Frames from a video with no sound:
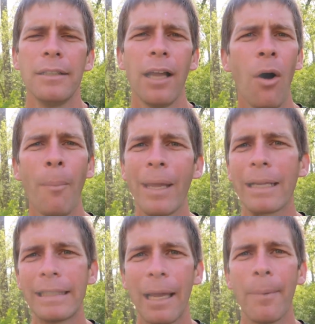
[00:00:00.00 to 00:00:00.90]
don't
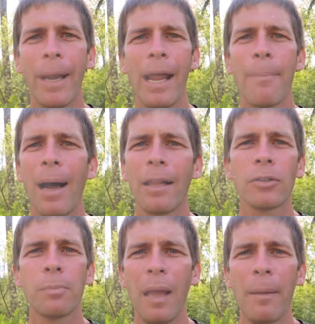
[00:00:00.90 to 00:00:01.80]
be intimidated by
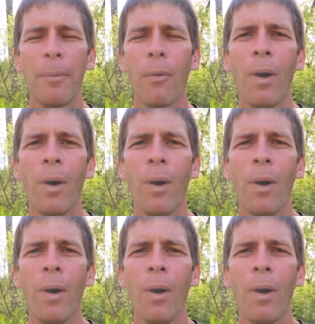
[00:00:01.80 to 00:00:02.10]
those people.